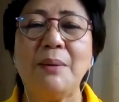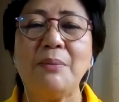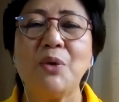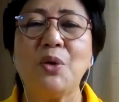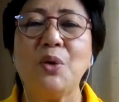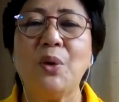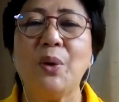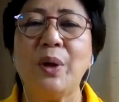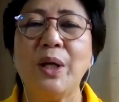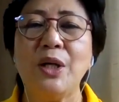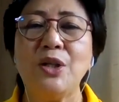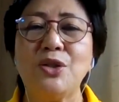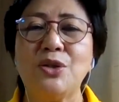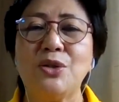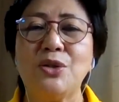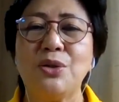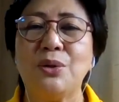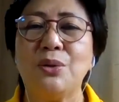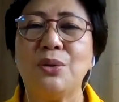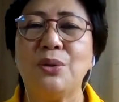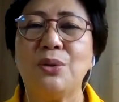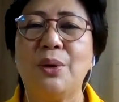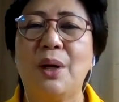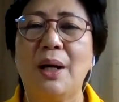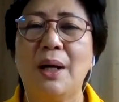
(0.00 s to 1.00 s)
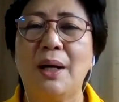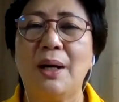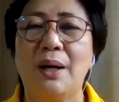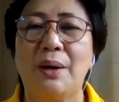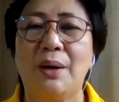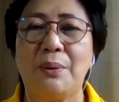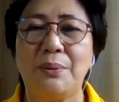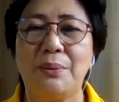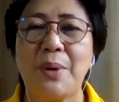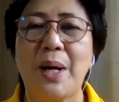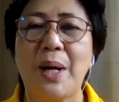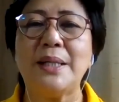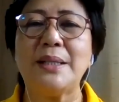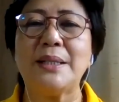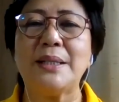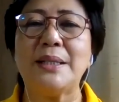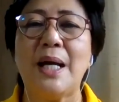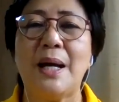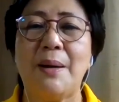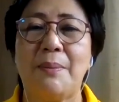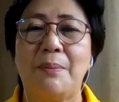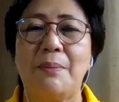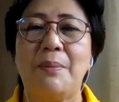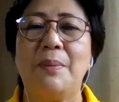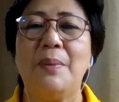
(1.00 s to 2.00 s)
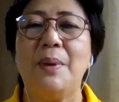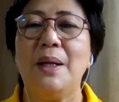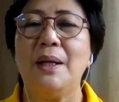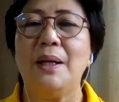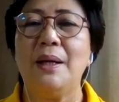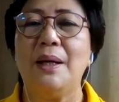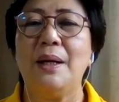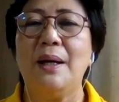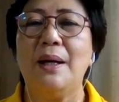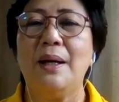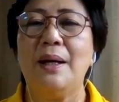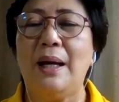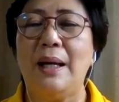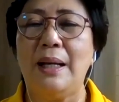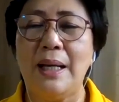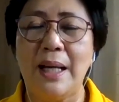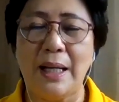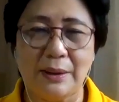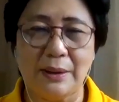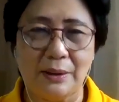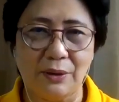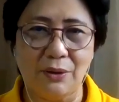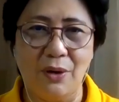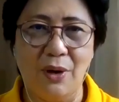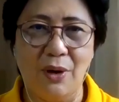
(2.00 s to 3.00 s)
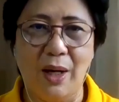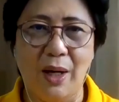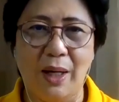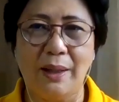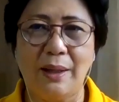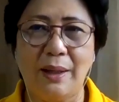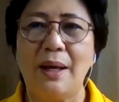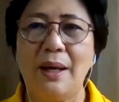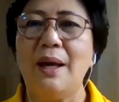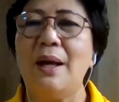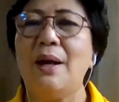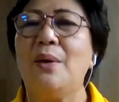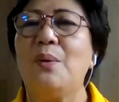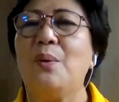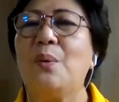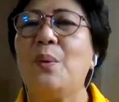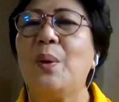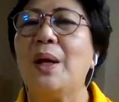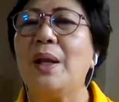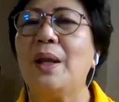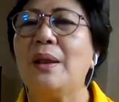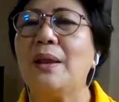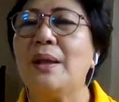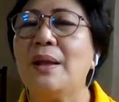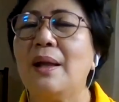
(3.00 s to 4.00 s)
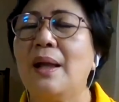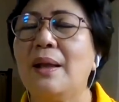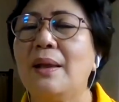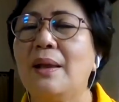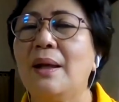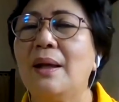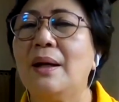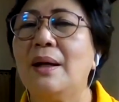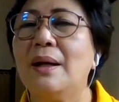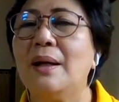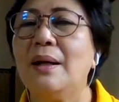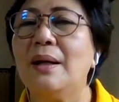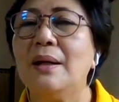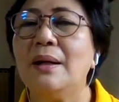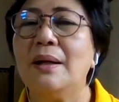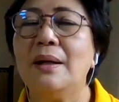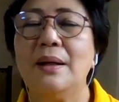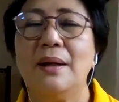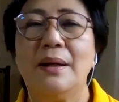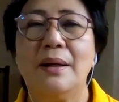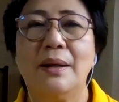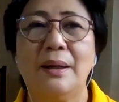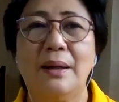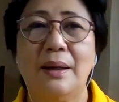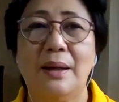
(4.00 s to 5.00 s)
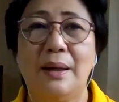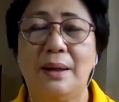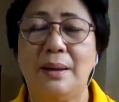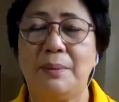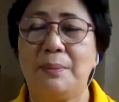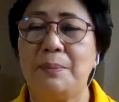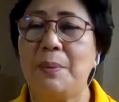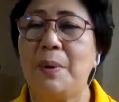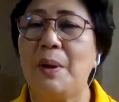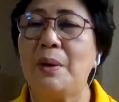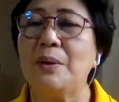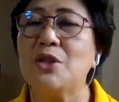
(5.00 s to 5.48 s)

and then I'm going to raise them later on with the